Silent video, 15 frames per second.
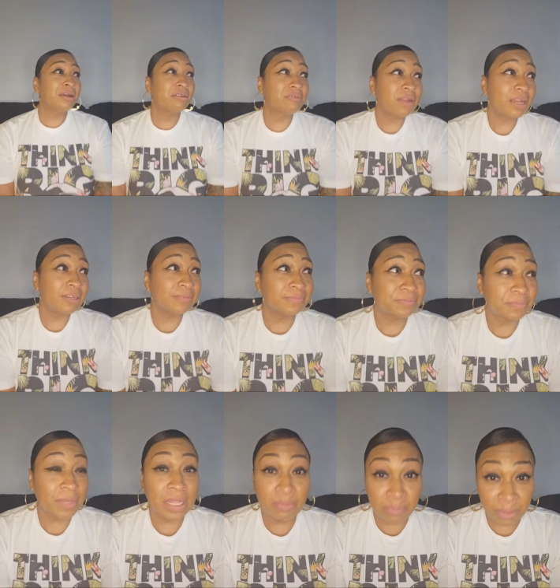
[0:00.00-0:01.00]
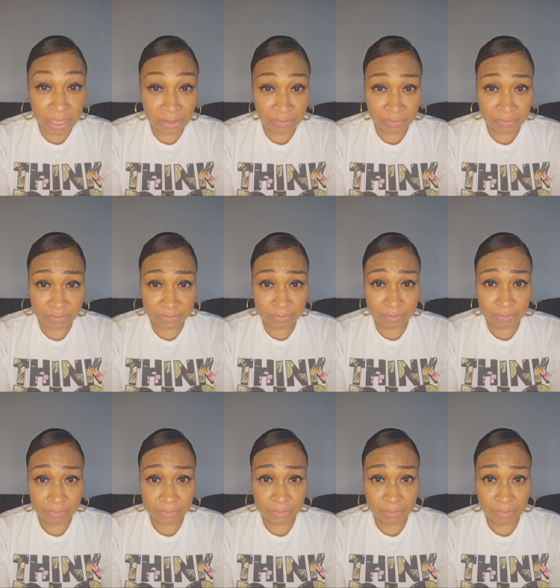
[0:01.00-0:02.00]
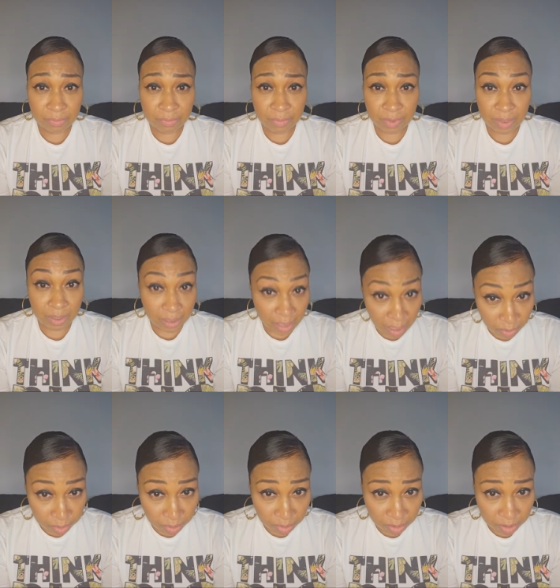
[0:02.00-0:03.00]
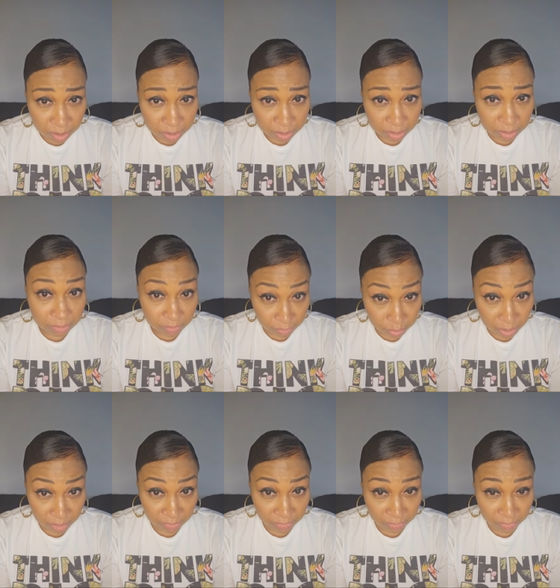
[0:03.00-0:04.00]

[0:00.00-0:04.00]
All right. Beef. Not pork. Beef.